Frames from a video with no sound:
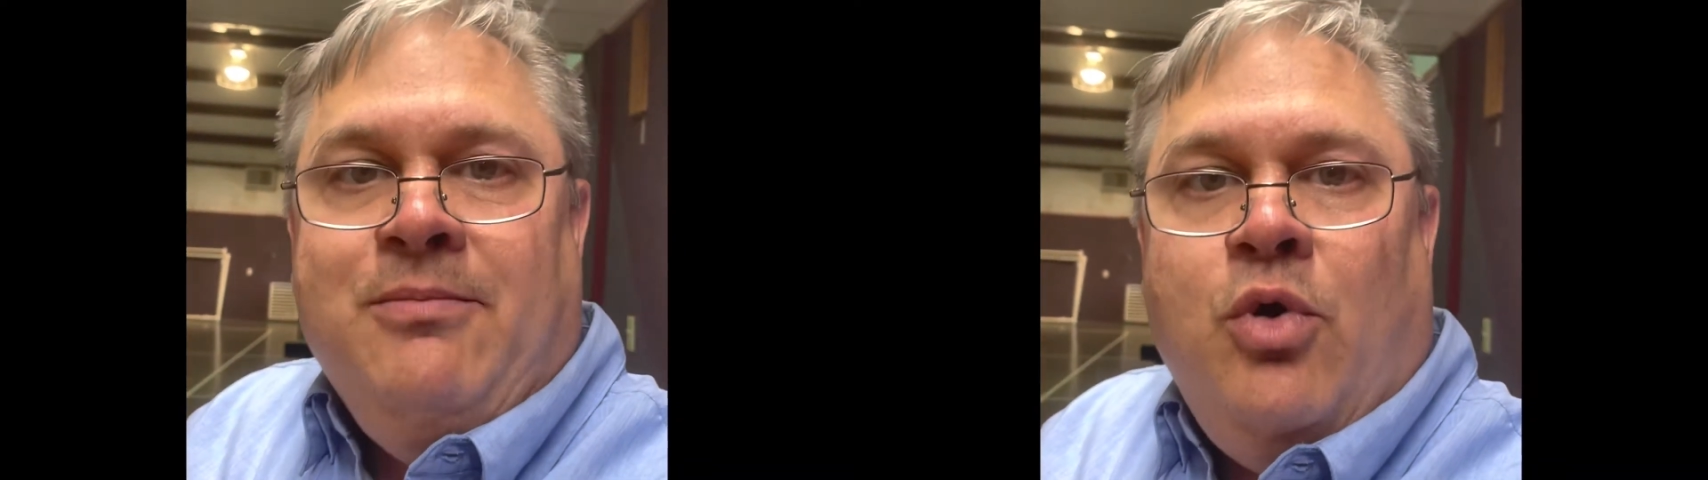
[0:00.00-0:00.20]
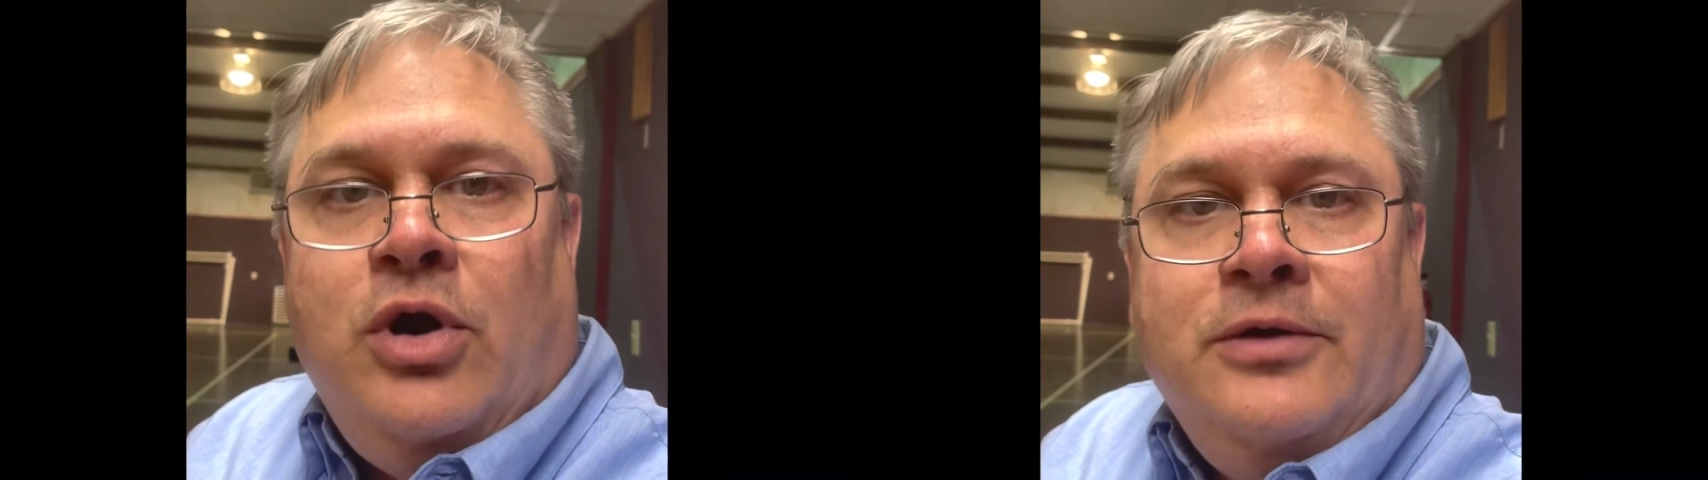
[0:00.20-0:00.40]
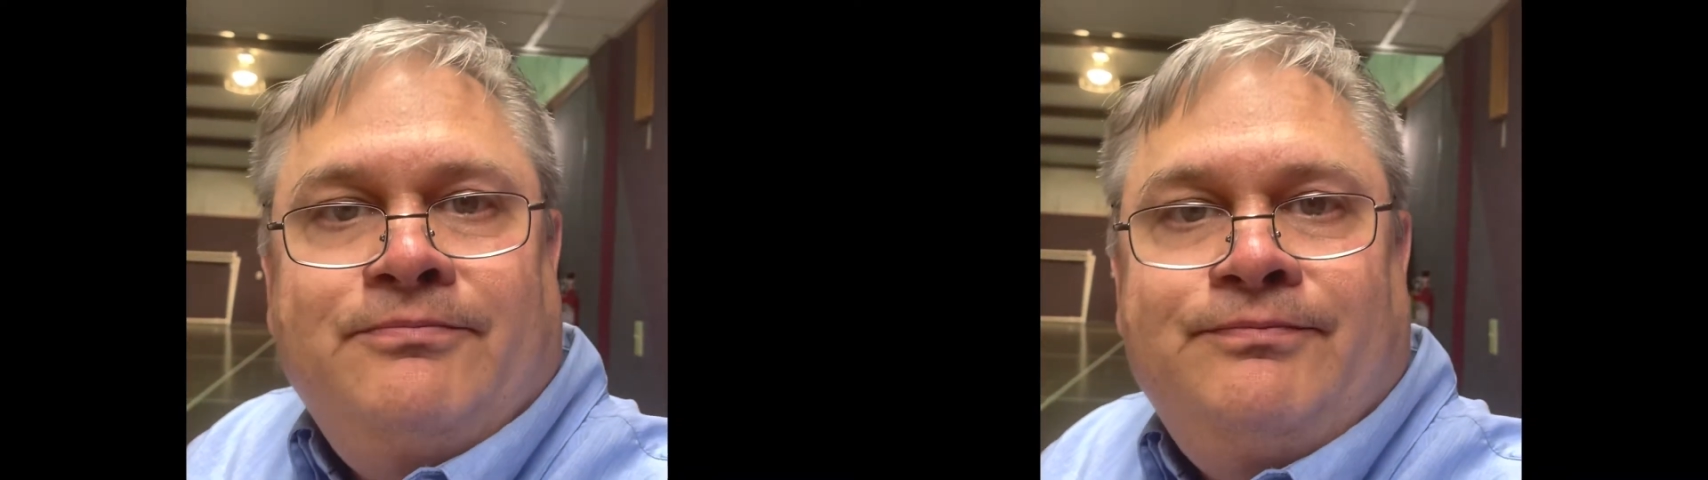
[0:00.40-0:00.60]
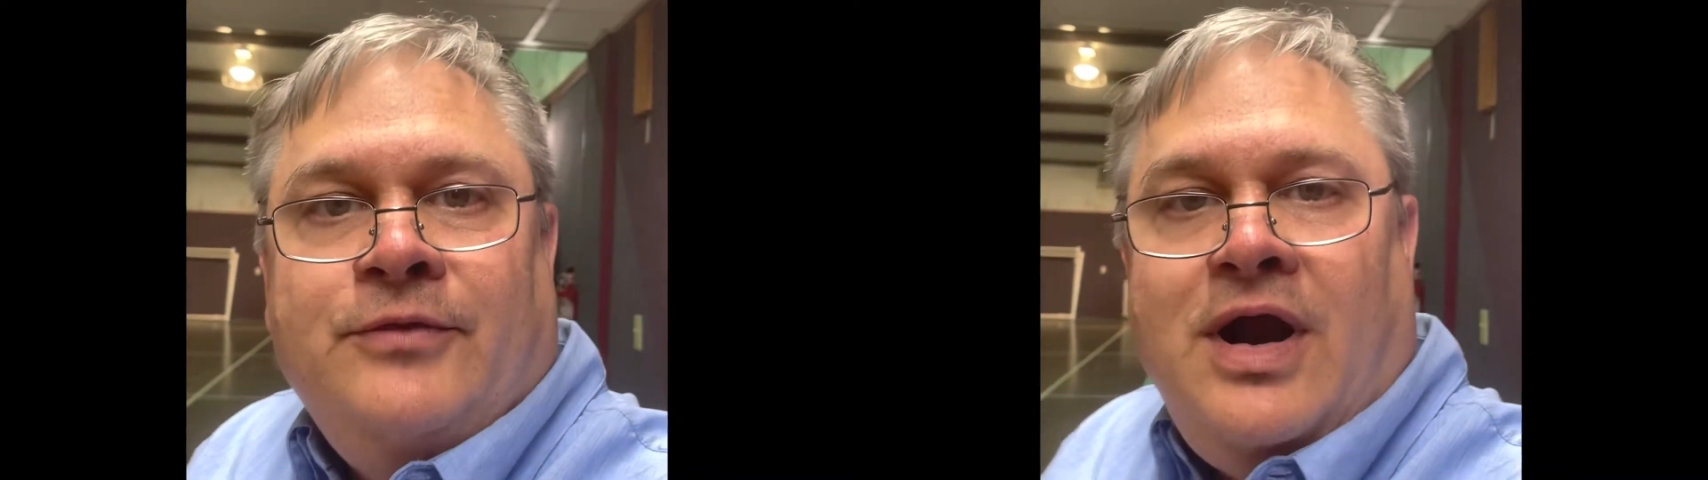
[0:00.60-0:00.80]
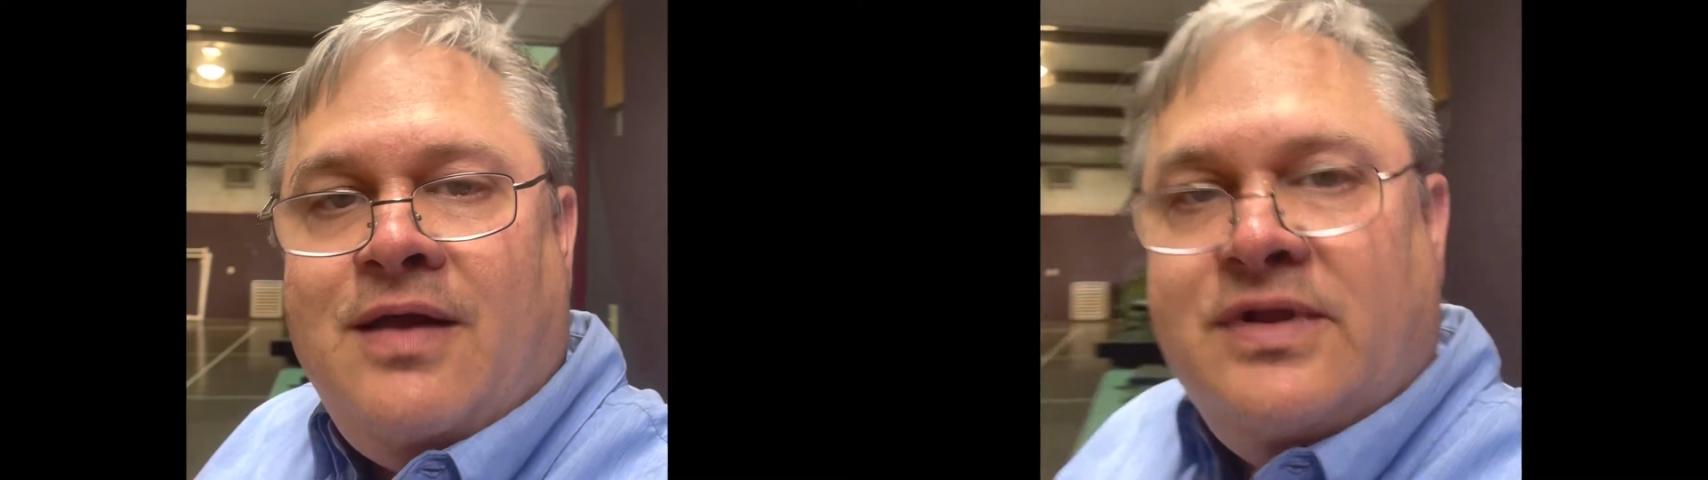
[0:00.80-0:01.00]
more.
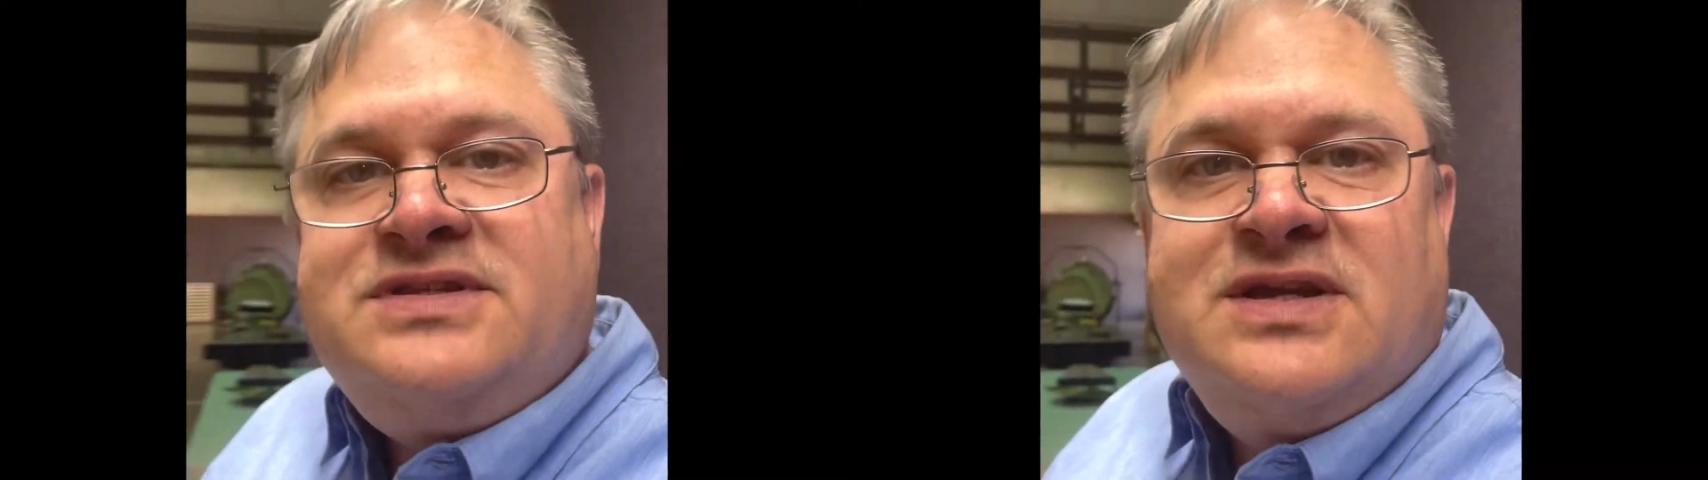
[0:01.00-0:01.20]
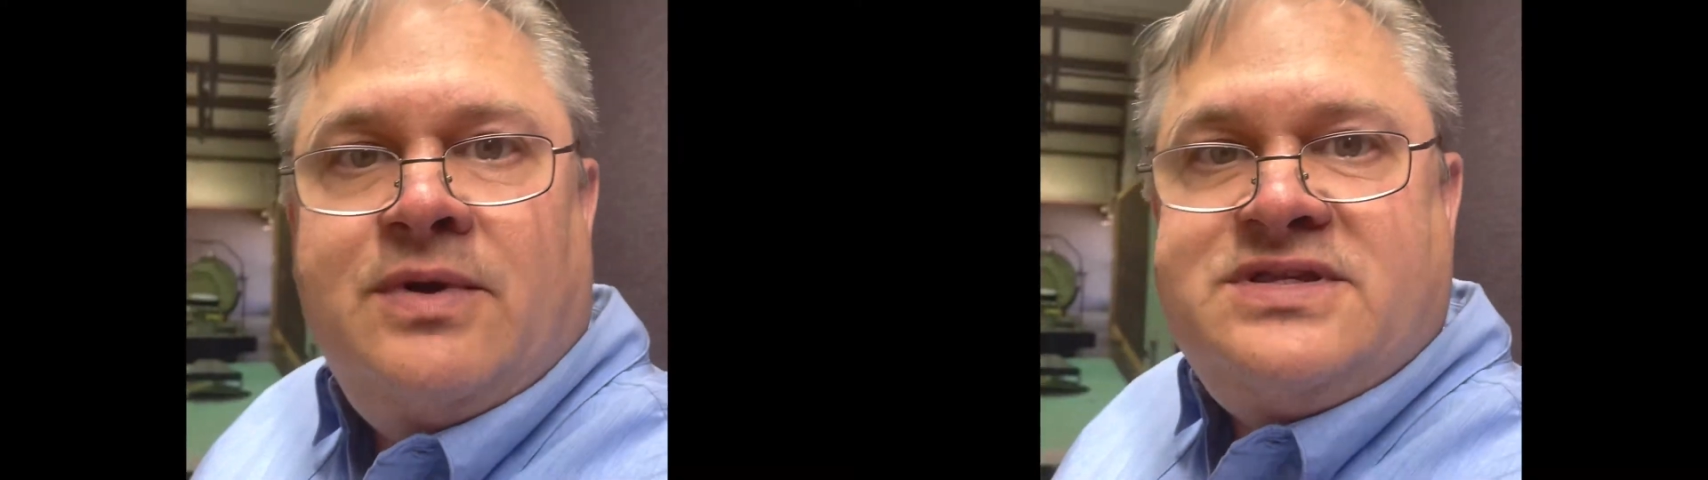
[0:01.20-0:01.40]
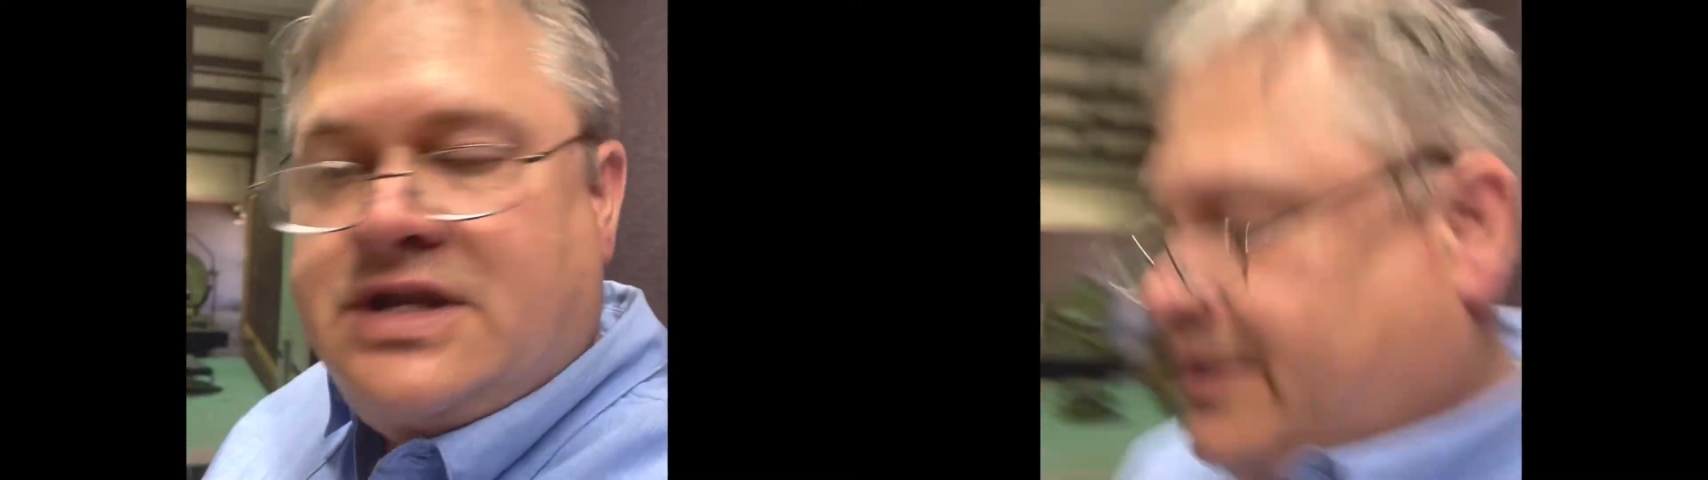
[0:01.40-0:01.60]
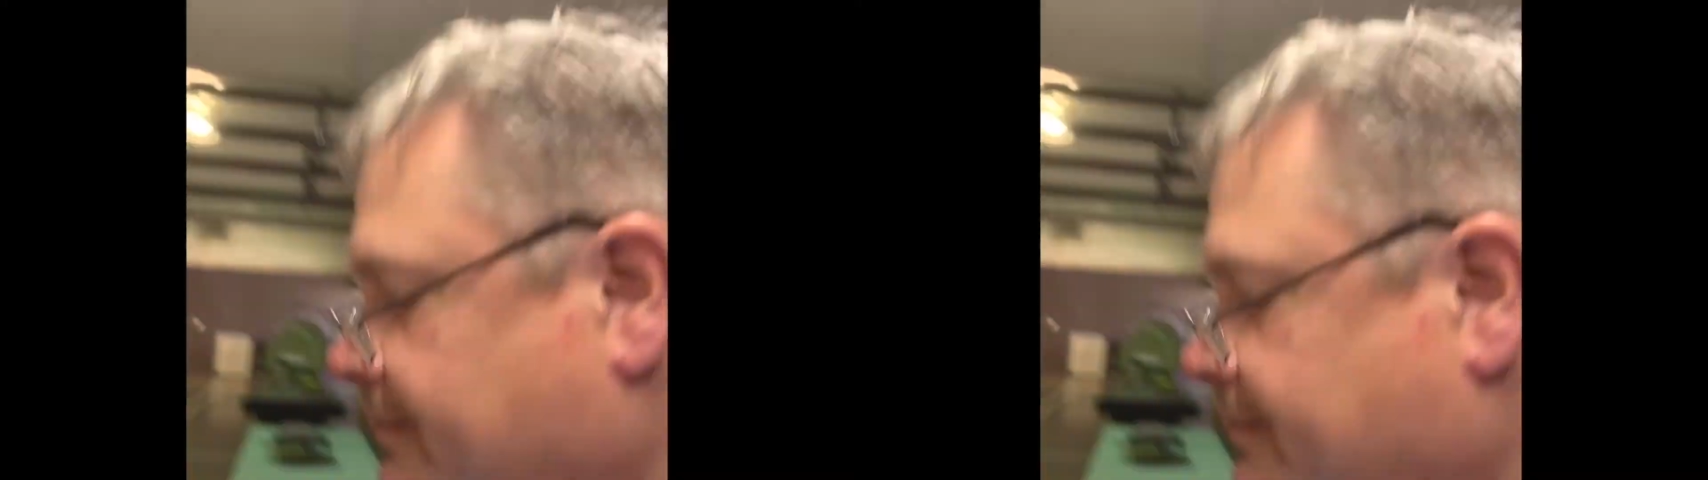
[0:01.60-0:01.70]
All right, let's see what's in here.